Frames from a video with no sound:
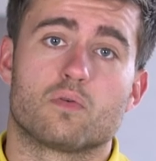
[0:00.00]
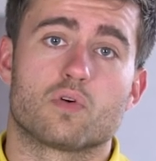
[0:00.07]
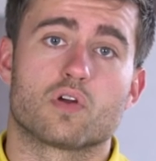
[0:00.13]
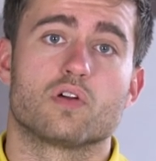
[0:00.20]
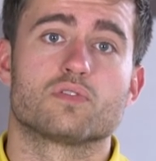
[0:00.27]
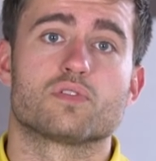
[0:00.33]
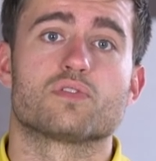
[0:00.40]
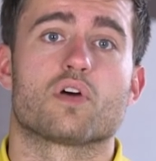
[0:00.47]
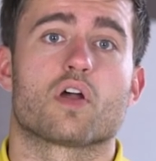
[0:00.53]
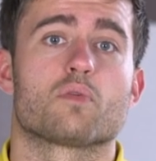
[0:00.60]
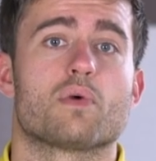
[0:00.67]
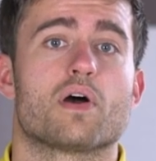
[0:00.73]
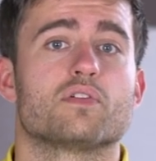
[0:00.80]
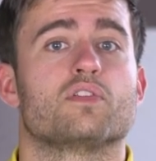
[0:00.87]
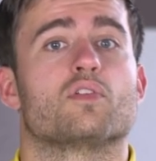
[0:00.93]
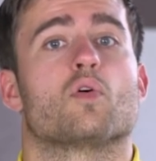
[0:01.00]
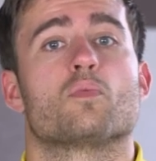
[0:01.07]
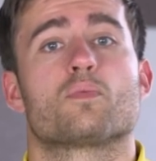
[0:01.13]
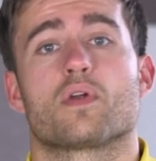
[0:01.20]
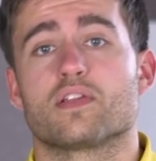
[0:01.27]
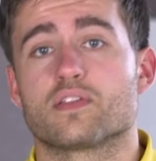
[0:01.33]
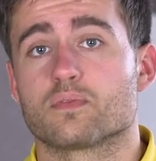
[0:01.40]
We're going to talk about the
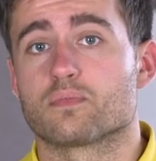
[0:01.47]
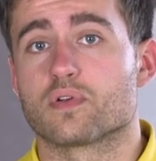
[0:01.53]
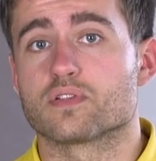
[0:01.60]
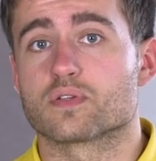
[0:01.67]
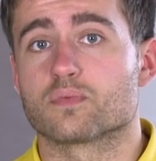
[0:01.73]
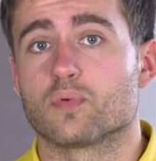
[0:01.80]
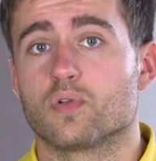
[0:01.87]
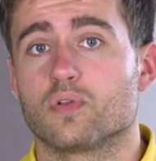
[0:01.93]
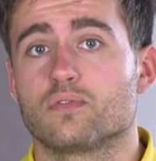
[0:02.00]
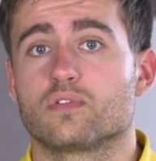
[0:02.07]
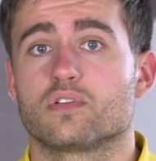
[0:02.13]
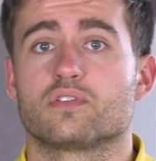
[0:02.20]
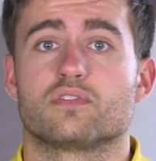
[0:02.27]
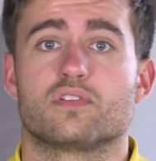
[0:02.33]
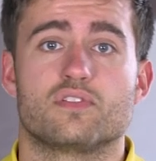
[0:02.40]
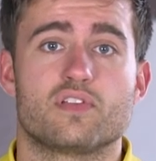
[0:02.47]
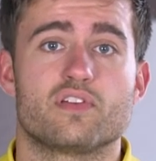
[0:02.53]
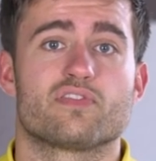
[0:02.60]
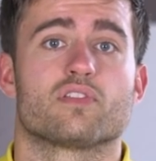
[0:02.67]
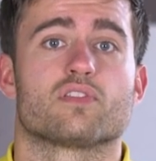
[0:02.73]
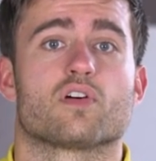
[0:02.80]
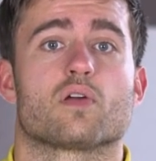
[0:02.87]
operating principle, the
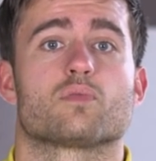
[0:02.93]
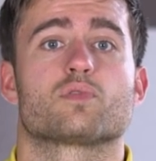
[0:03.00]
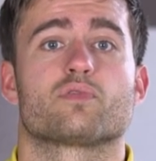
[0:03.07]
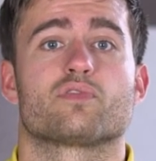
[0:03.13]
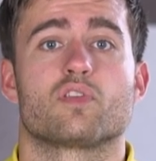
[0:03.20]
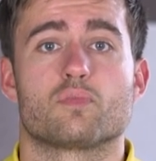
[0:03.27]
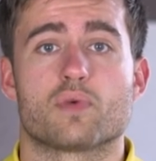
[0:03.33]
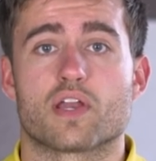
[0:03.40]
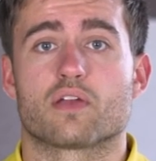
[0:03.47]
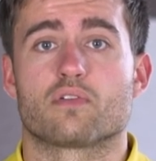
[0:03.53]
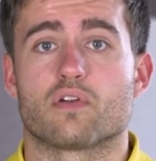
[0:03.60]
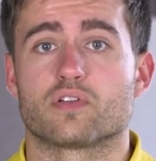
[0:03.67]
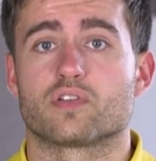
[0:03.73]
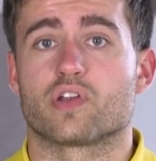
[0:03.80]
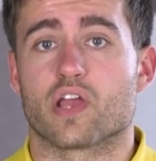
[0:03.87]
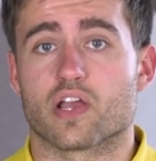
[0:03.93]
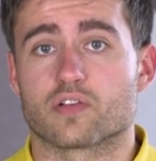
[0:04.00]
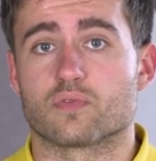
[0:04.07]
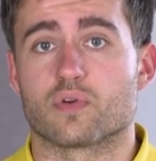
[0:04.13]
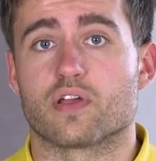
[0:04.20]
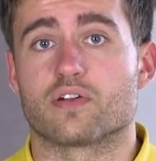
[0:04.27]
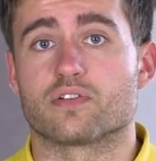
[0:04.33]
different types of pneumatic rotary
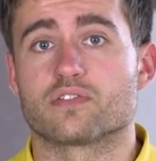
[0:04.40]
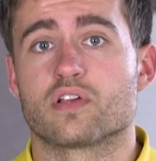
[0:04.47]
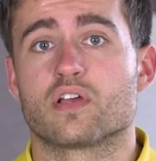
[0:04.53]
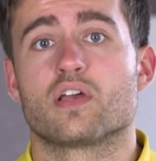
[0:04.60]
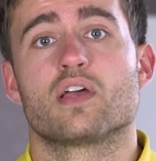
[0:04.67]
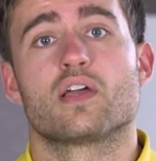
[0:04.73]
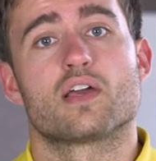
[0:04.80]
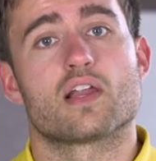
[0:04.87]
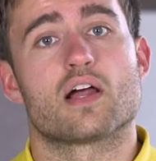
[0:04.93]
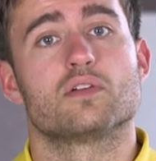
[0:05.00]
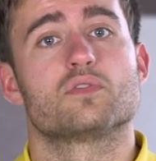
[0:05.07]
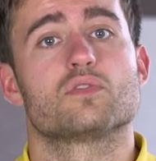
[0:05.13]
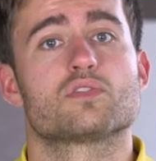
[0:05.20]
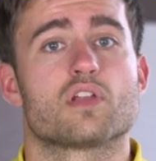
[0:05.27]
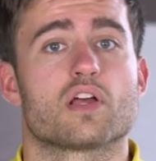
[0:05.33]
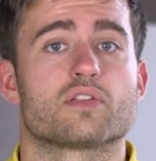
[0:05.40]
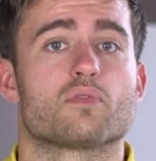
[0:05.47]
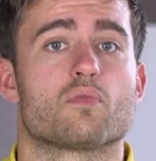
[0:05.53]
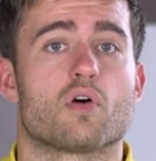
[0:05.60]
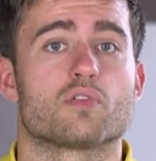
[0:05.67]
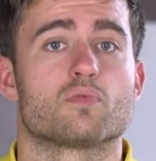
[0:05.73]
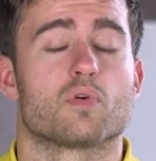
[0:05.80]
actuators, and how to select the
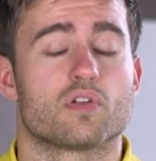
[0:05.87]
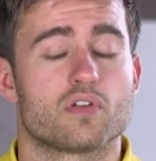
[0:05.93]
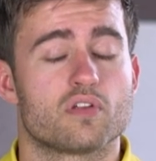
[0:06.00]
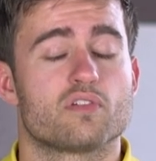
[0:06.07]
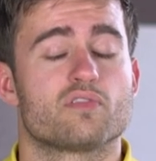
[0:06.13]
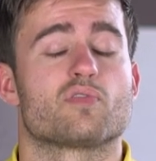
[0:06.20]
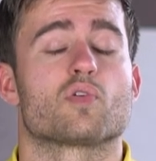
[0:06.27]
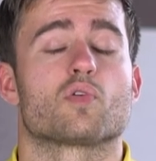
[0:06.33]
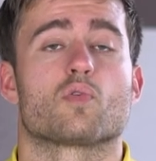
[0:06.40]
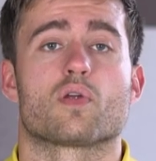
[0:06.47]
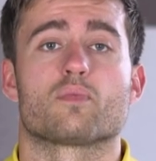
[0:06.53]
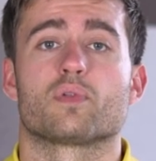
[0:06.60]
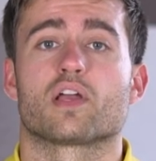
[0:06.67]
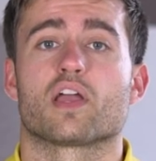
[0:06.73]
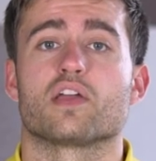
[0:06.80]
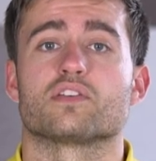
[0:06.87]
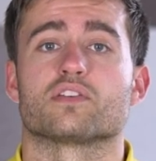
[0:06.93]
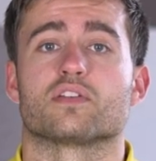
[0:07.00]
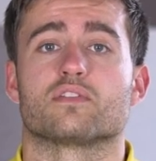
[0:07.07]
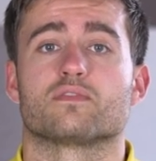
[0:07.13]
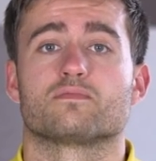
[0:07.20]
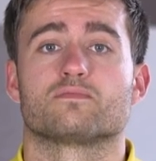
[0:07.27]
right one for your application.